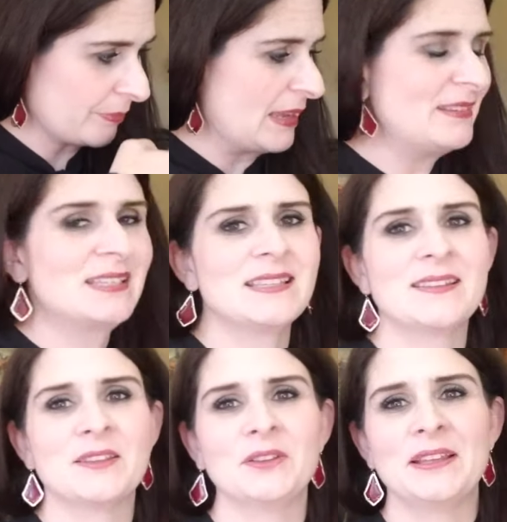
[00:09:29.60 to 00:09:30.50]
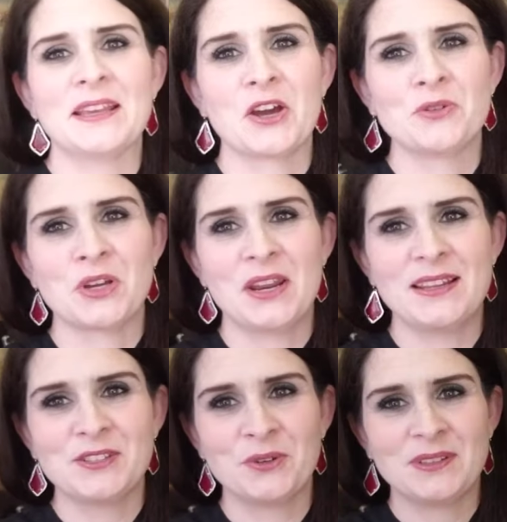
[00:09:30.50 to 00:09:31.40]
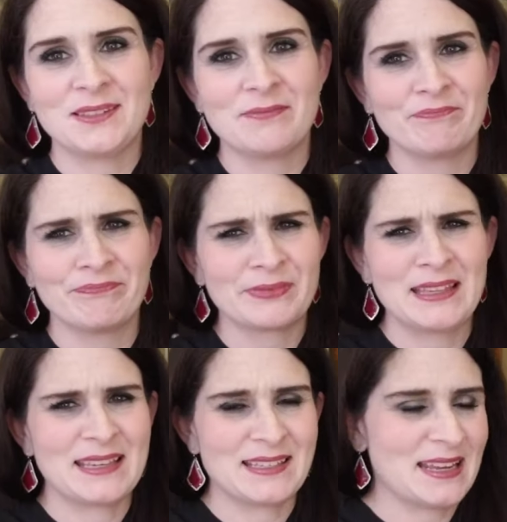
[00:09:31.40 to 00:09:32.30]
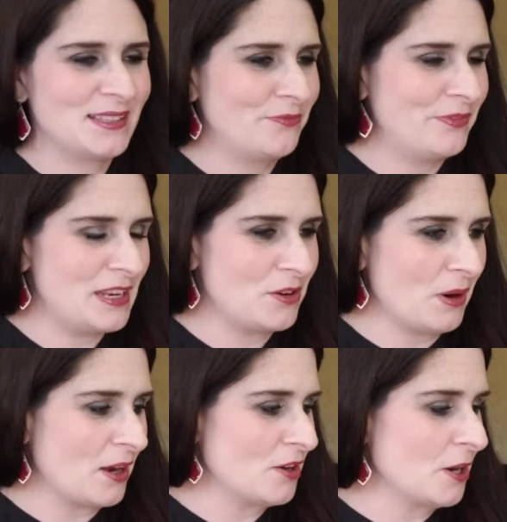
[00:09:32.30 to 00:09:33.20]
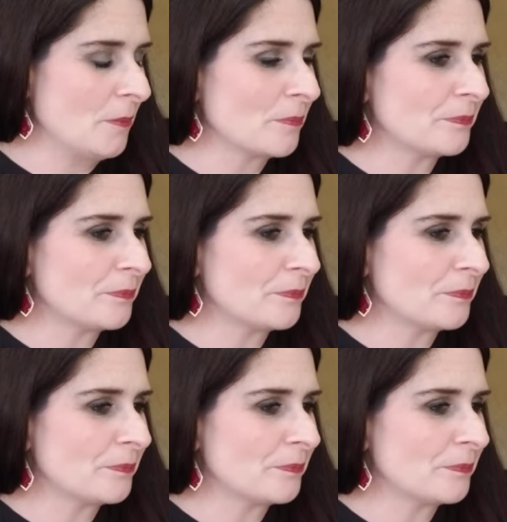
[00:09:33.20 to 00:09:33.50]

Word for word: And this isn't the lid that goes on it, so it's like it's not fitting right on here.